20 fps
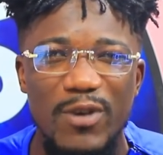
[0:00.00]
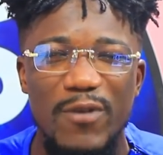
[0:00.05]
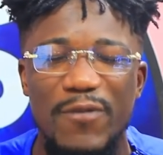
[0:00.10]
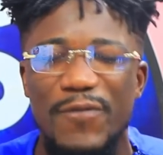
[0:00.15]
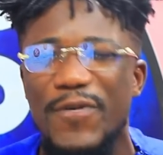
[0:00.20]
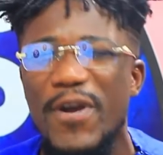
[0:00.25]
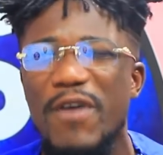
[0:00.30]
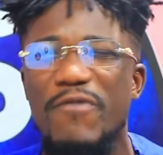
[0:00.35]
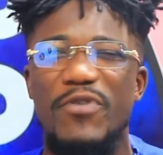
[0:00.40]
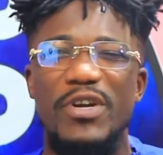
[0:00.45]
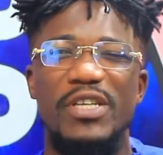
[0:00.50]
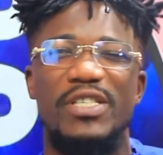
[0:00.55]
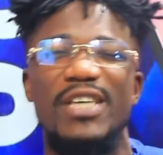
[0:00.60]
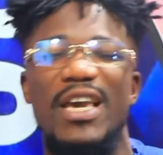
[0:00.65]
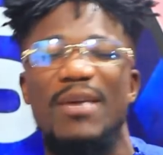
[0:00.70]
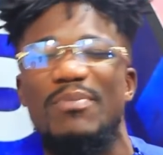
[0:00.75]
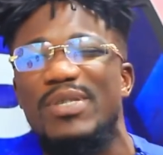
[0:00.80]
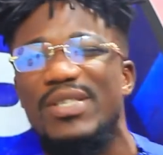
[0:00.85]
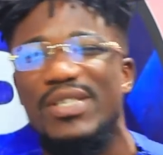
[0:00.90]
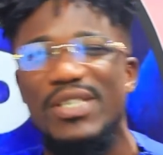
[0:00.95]
your favorite
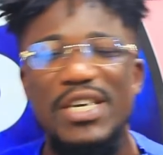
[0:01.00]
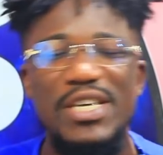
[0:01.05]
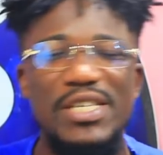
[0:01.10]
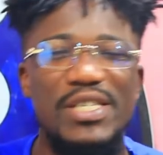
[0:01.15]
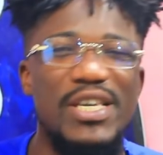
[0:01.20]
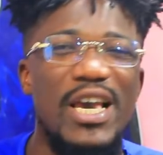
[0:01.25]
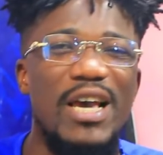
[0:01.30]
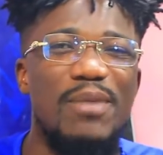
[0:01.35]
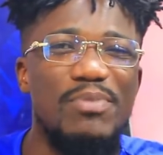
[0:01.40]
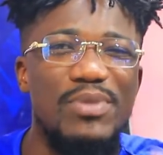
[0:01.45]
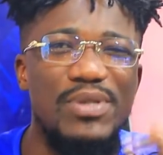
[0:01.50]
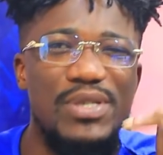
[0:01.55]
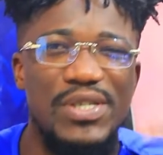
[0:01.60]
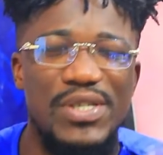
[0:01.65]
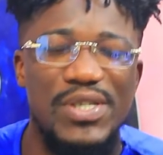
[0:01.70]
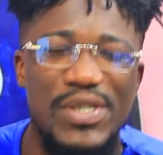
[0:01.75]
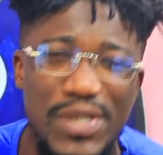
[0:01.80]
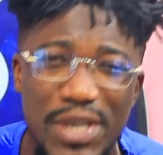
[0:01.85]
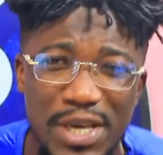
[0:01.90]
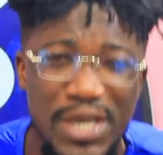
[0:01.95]
MC's
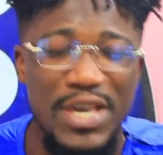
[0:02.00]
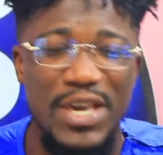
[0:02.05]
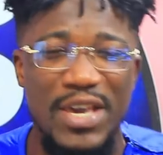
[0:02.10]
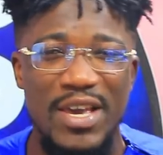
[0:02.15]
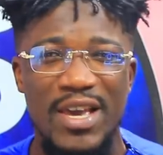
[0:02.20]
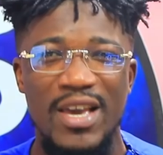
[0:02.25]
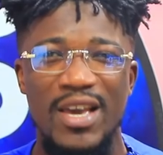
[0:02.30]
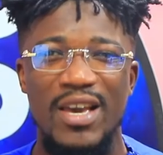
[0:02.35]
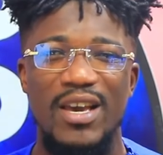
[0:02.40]
MC.